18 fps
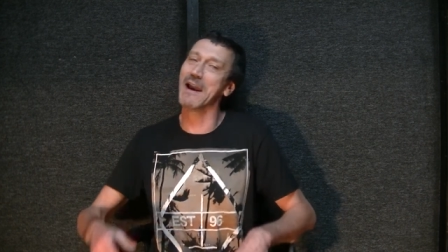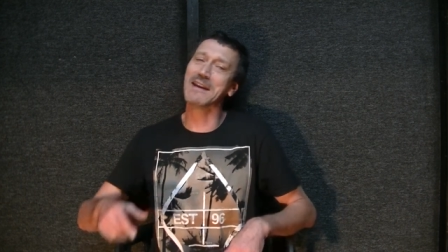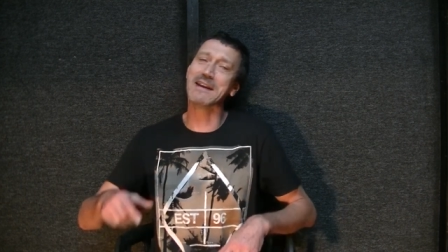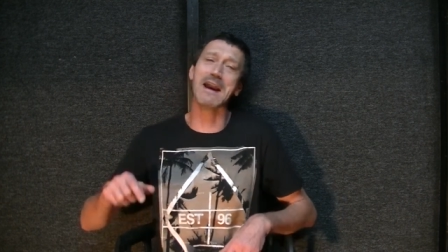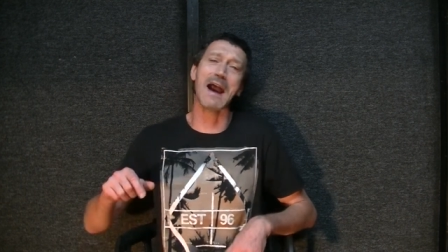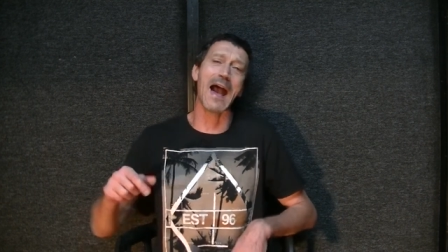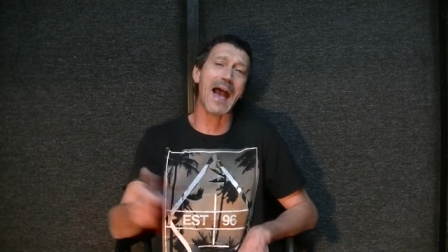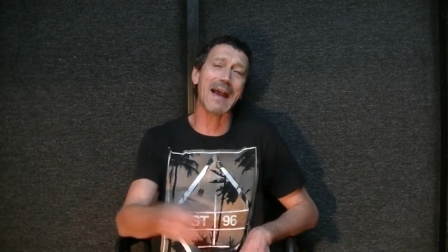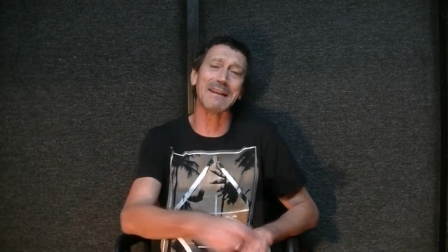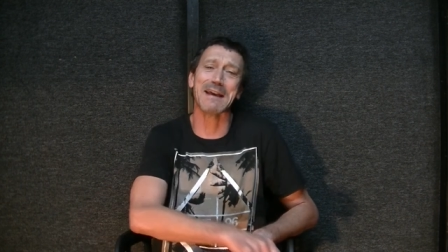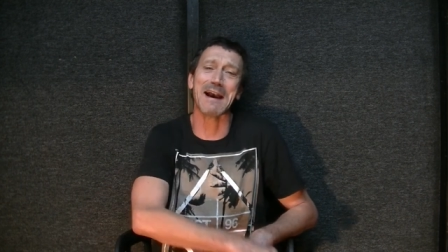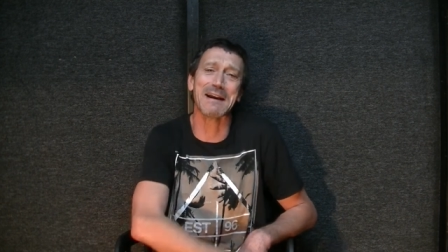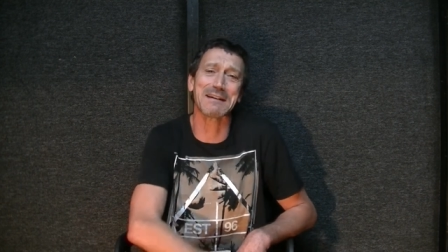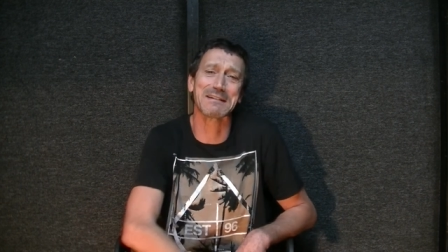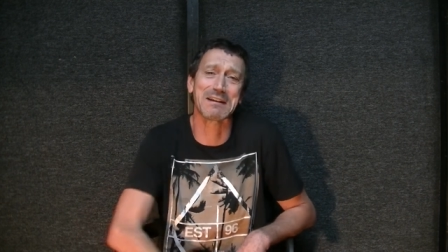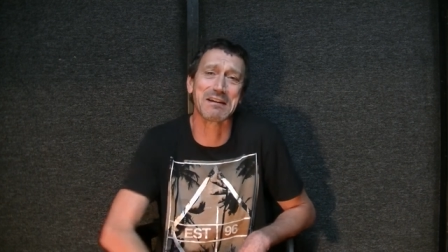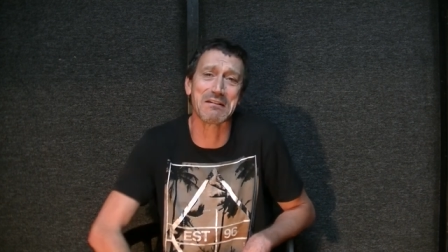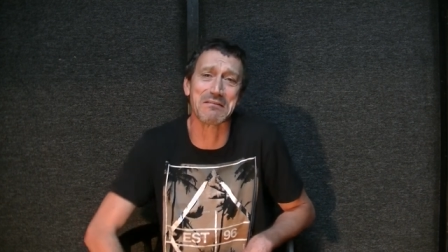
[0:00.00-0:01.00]
we had
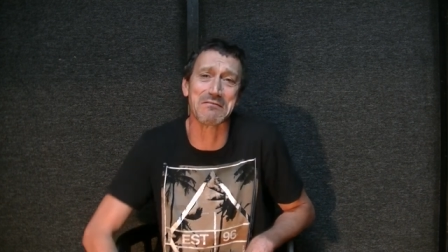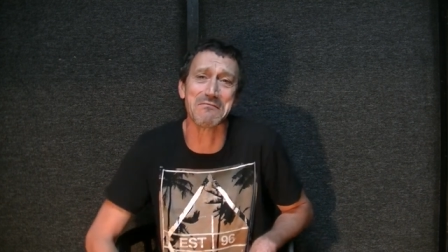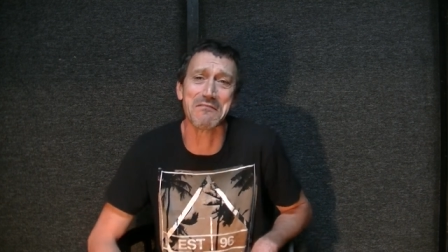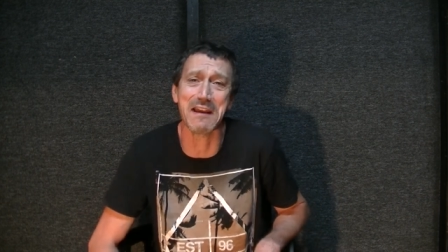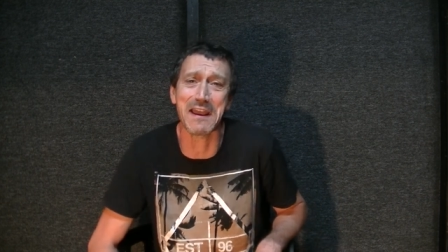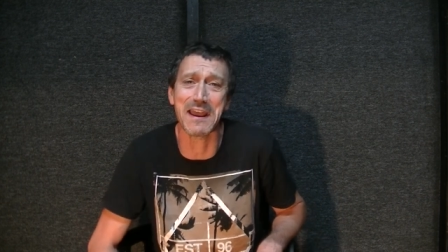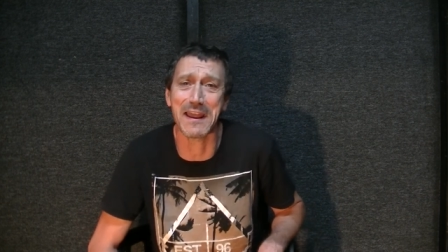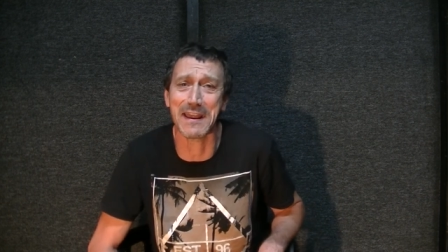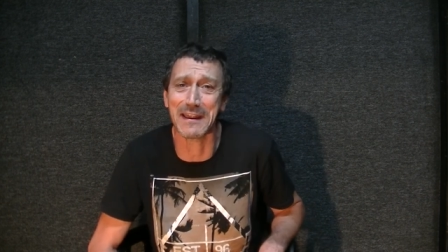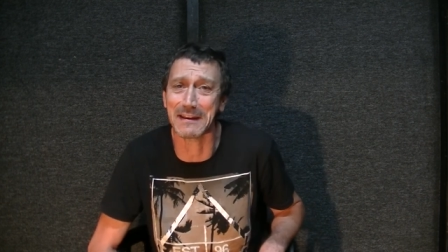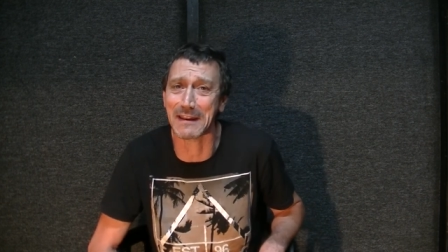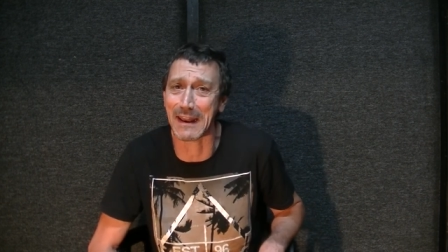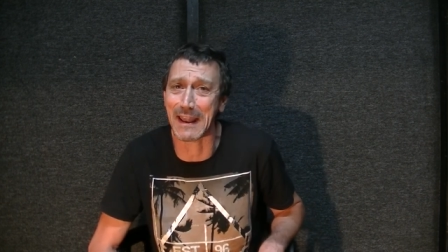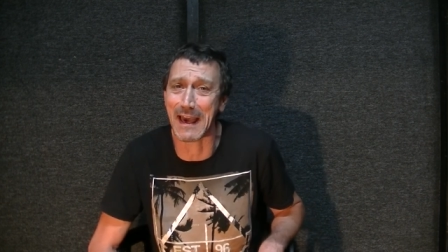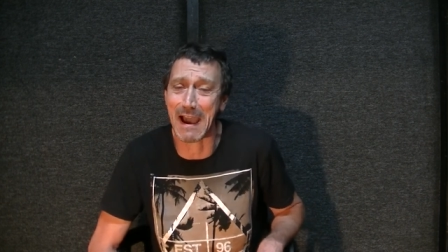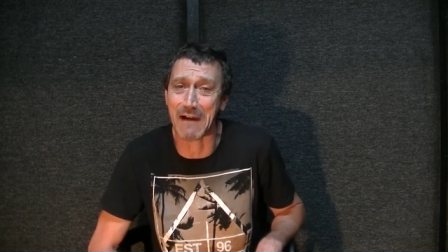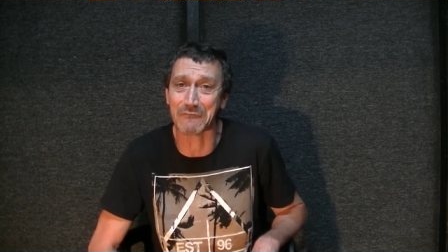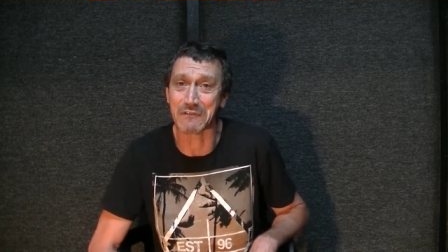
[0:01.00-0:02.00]
a great
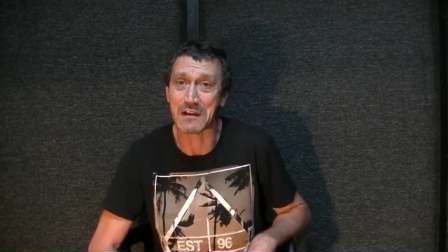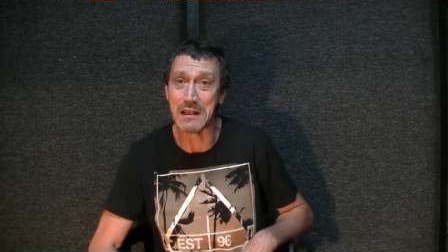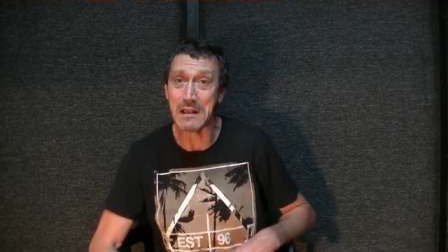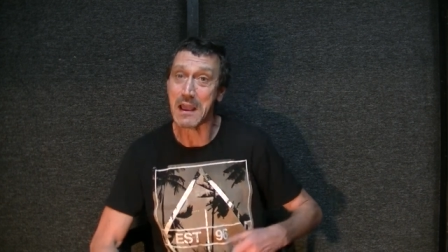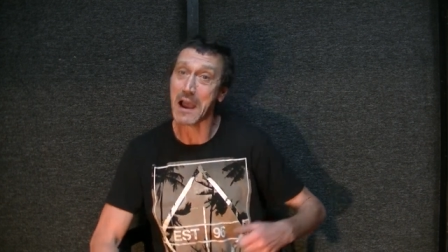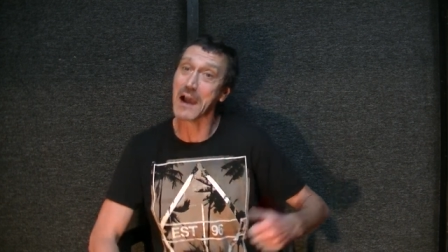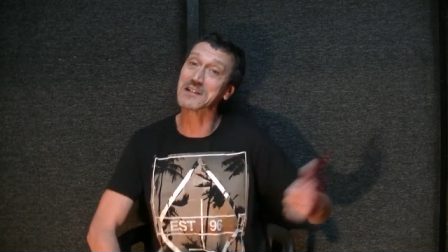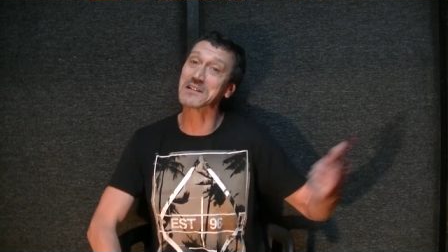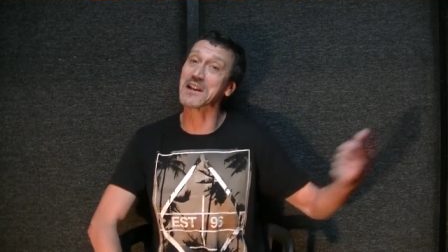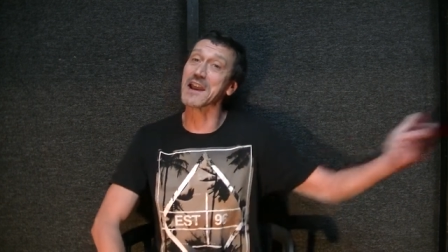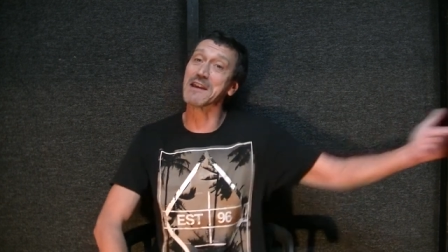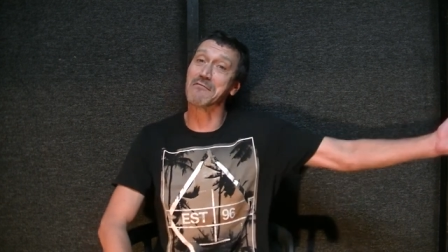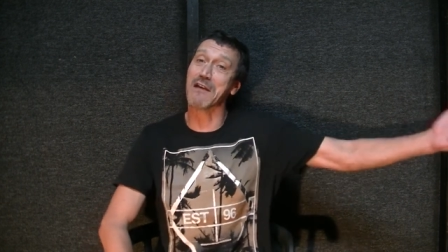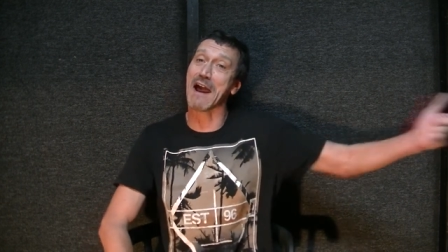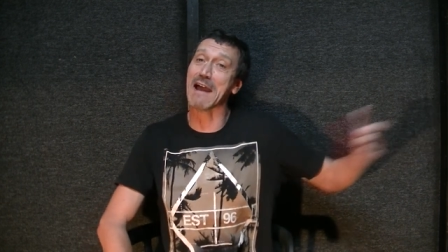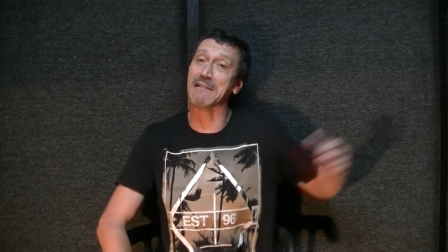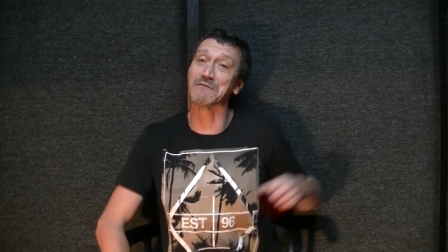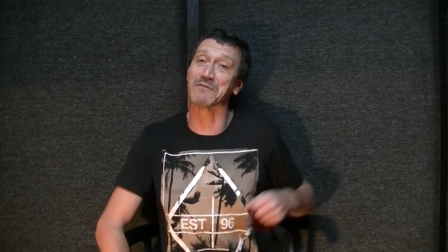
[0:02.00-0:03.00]
laugh as he
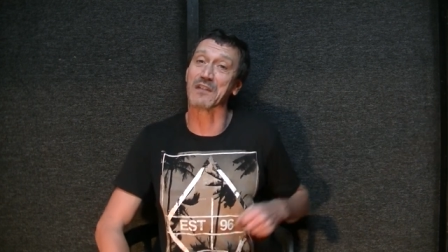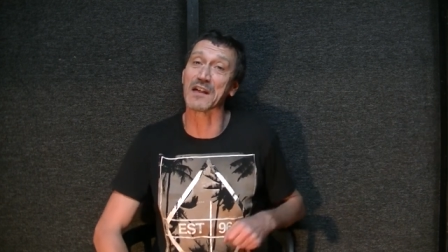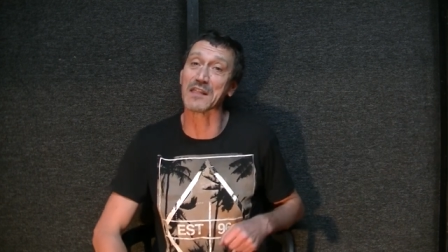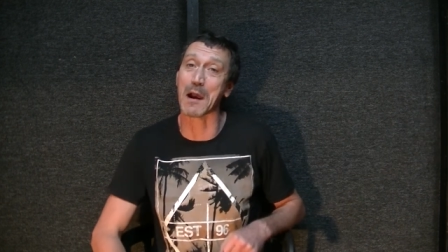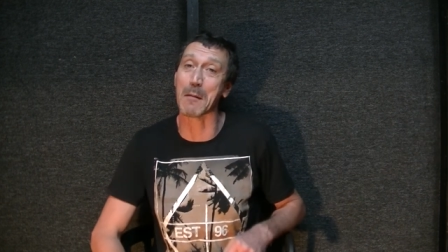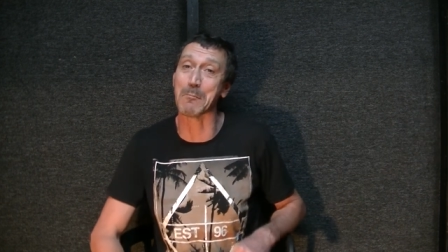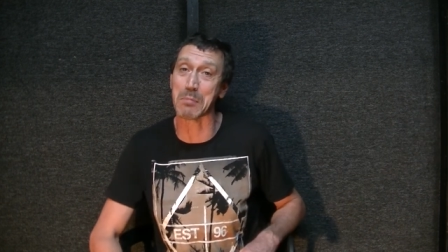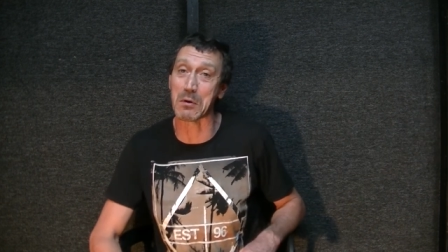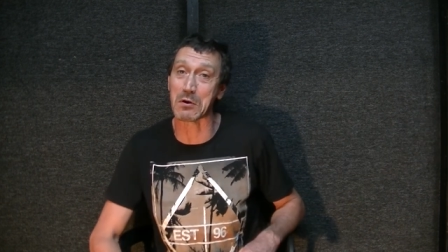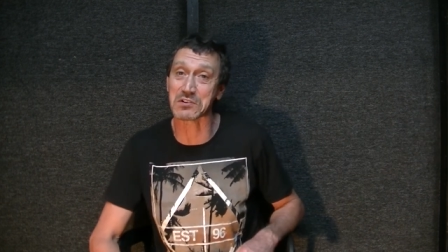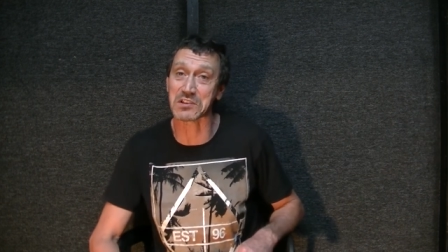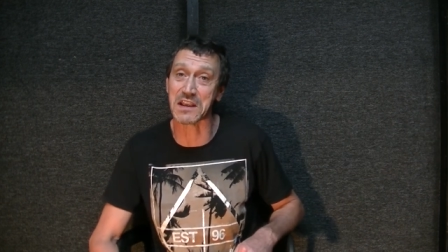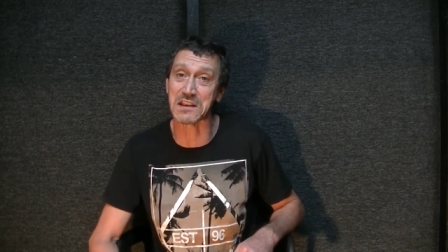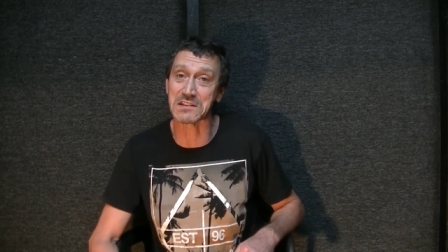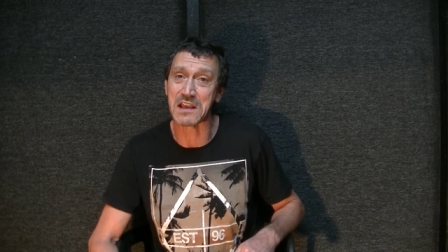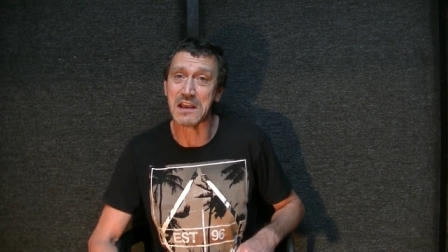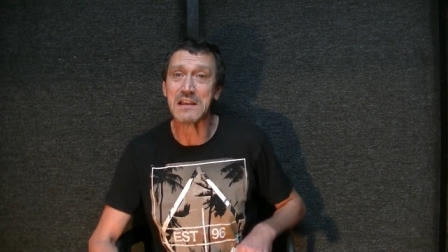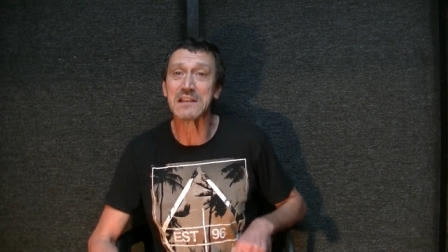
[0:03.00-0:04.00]
ran for the
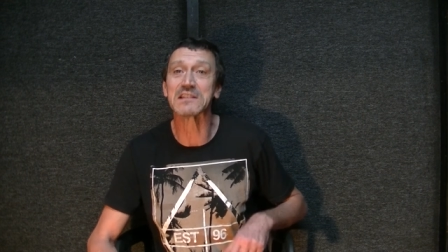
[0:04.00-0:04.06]
bushes